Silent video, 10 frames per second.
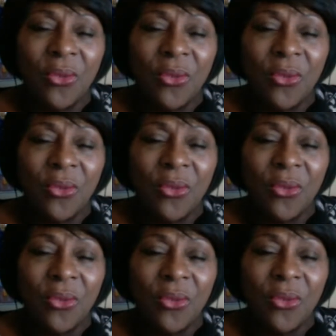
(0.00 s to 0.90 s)
it has
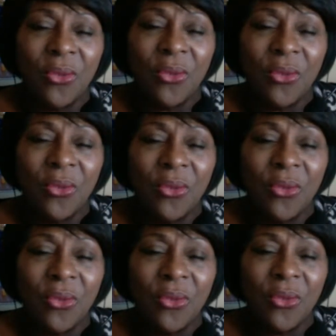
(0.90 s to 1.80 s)
to do for a
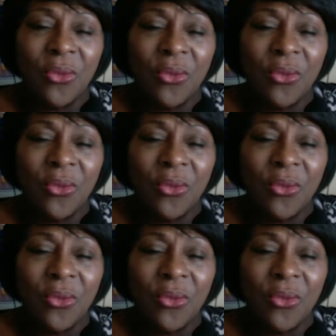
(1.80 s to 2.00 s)
team,